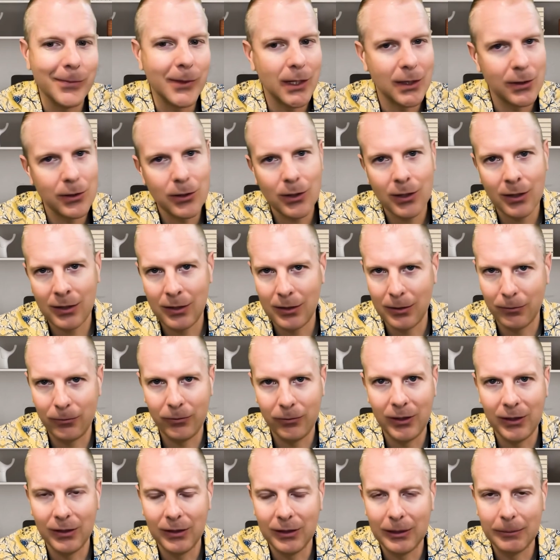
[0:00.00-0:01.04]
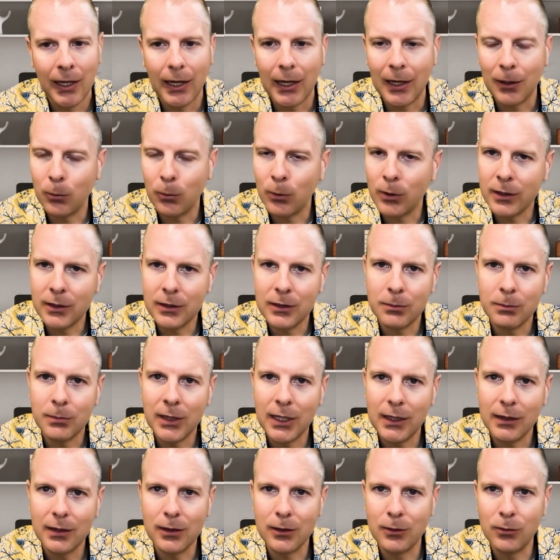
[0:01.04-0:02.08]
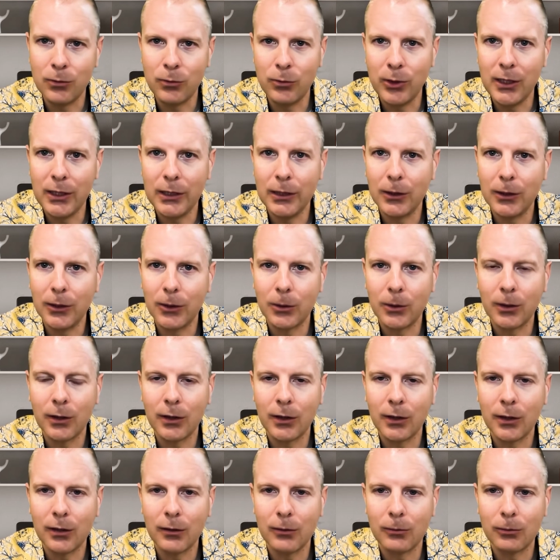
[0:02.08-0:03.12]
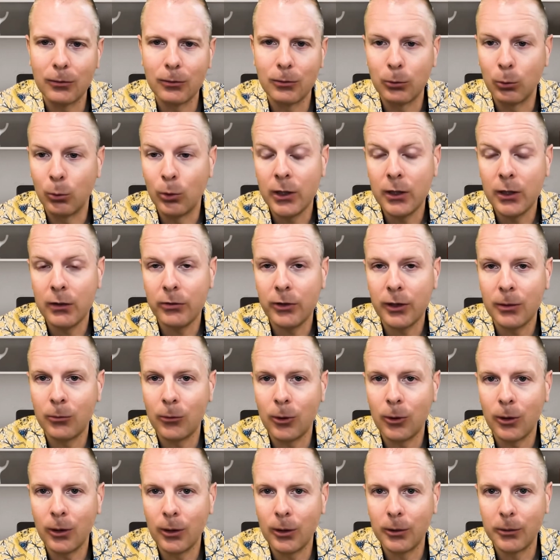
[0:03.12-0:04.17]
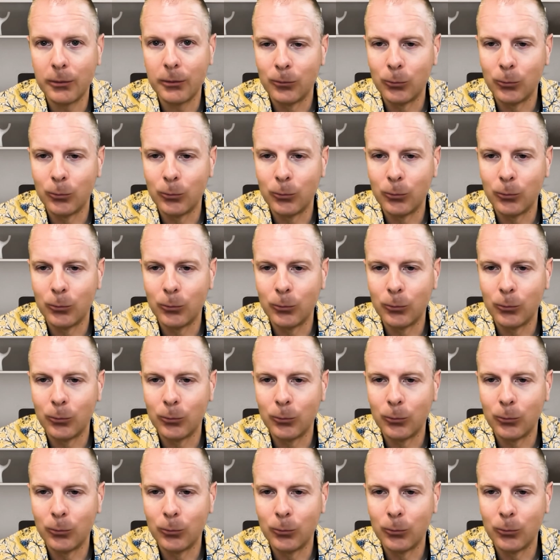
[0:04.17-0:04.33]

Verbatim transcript: That's kind of the feeling. I wanted to make this video of what if I'm wrong?